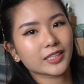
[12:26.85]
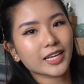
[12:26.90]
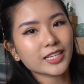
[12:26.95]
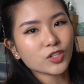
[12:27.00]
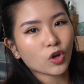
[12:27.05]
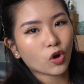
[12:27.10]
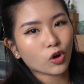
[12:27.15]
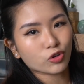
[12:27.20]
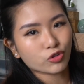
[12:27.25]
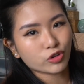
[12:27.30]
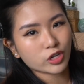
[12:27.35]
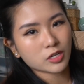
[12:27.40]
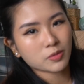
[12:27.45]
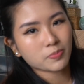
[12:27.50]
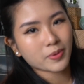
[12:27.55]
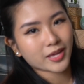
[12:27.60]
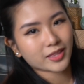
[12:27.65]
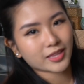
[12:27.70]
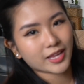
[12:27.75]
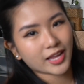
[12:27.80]
That's Audrey
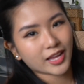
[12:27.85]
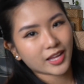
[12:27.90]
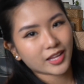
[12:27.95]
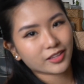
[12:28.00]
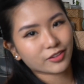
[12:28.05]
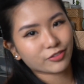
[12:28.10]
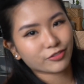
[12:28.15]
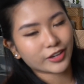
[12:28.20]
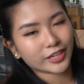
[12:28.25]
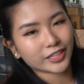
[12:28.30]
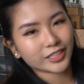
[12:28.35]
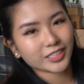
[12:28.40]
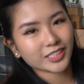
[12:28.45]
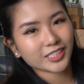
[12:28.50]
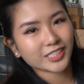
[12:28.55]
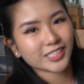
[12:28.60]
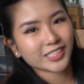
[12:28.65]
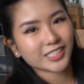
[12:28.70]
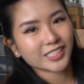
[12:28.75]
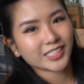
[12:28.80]
back there, the
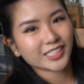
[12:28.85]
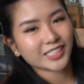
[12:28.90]
ficus.